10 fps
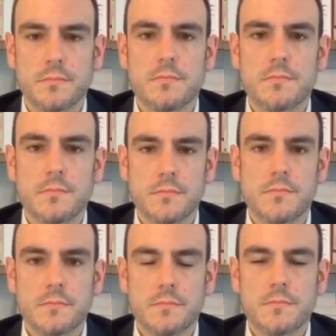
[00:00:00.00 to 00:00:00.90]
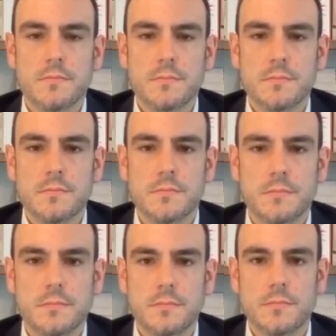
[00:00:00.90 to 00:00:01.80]

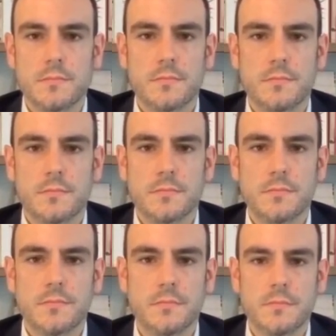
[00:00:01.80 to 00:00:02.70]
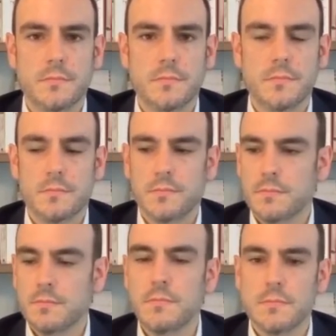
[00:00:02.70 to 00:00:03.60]

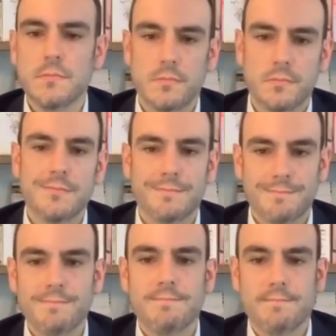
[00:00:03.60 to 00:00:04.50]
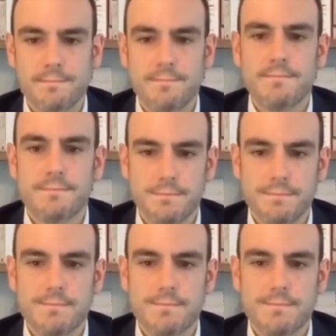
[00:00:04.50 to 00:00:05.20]
No words are spoken by the person on screen.